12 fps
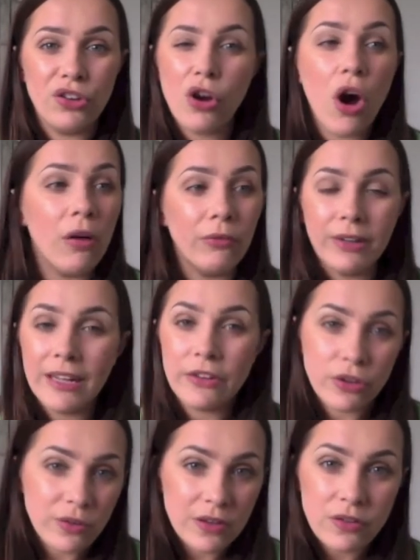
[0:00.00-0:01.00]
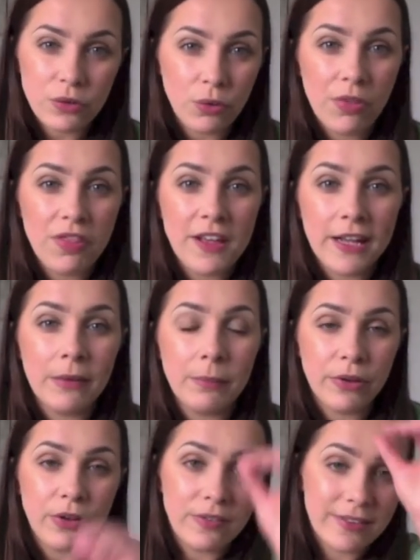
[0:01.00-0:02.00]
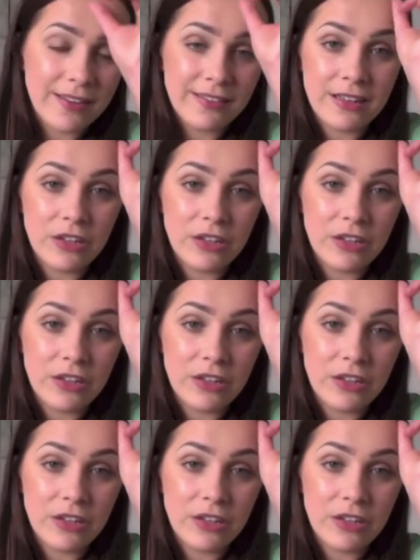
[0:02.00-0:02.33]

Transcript: you can't really do this sort of thing because it's